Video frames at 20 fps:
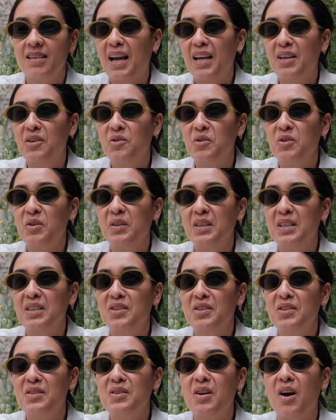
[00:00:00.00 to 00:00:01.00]
I usually
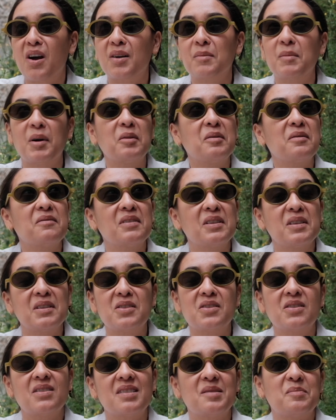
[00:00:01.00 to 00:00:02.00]
just talk about the
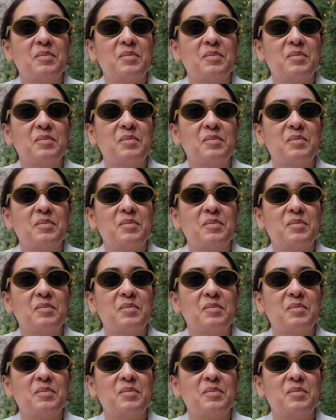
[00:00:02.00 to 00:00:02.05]
villages,